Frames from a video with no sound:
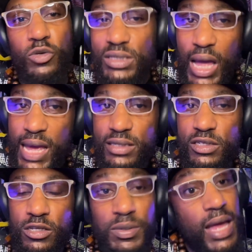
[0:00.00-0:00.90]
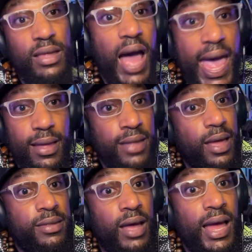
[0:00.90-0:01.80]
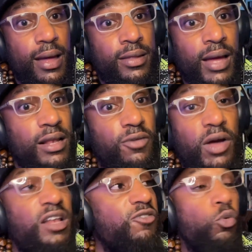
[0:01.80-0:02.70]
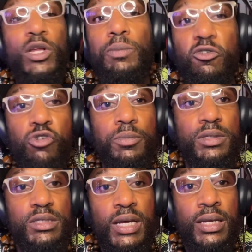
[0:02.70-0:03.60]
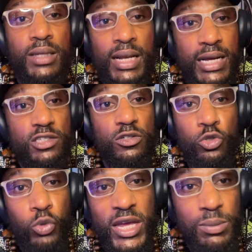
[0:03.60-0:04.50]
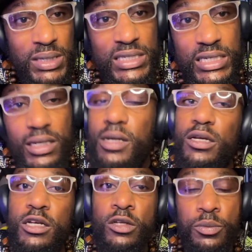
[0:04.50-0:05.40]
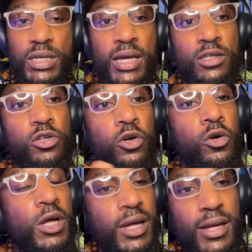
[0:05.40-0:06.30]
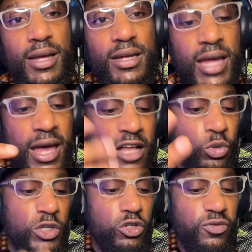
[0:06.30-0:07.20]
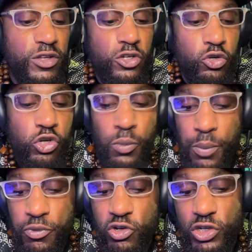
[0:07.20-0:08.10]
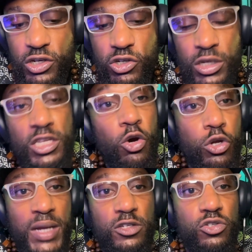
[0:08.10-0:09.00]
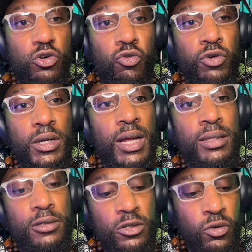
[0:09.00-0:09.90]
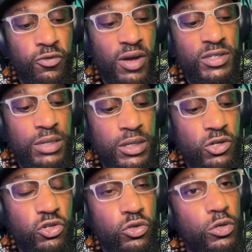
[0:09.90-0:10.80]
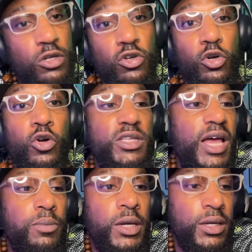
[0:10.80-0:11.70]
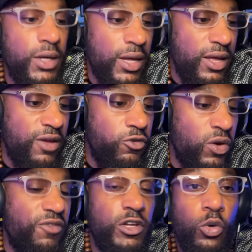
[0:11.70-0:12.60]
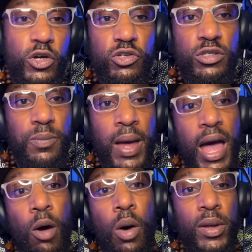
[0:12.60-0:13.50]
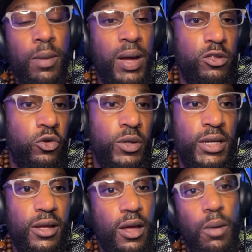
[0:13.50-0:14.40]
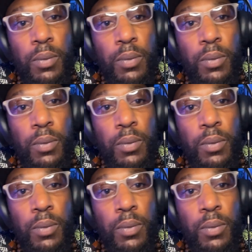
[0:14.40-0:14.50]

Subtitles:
It's nice, you know what I mean? And I love it. I love walking in my crib and saying, Alexa, do ABC, you know what I'm saying? So yeah, I just want to do this video, show my appreciation and tell you about the story. And, you know, if you haven't seen an issue, you can contact me if you have any questions about how I went about doing it.